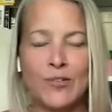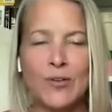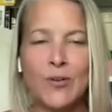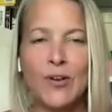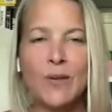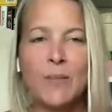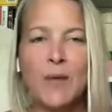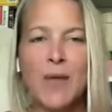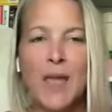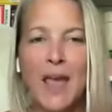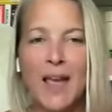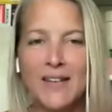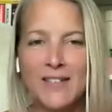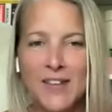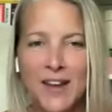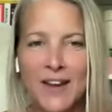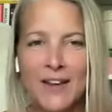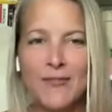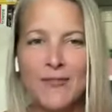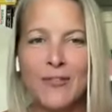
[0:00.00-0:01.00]
They're going to be
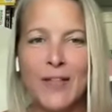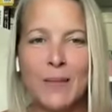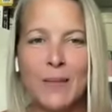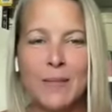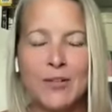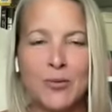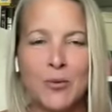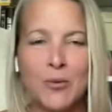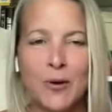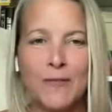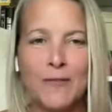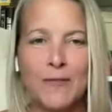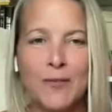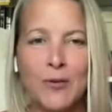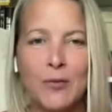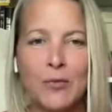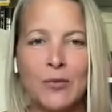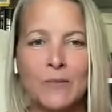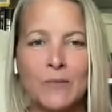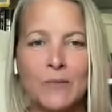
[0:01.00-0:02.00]
anti-inflammatory
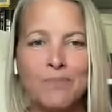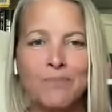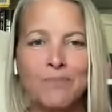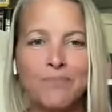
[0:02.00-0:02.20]
foods.